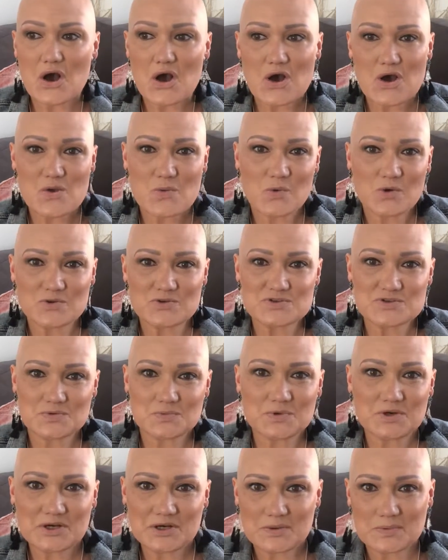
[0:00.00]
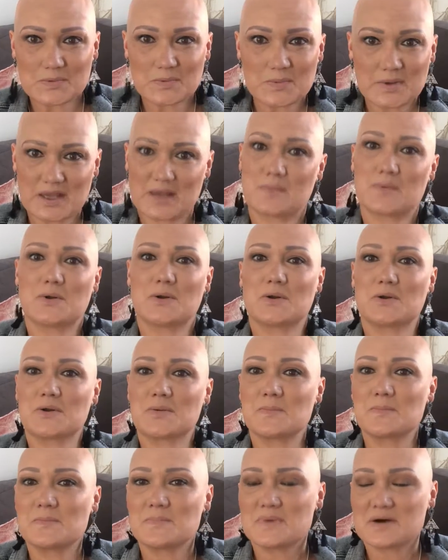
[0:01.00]
I want to work with people on
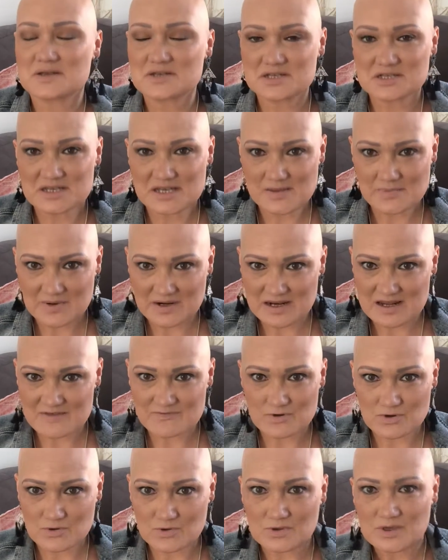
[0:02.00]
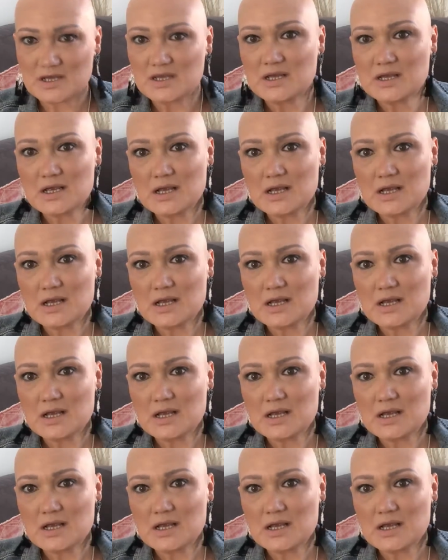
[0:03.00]
a much deeper level.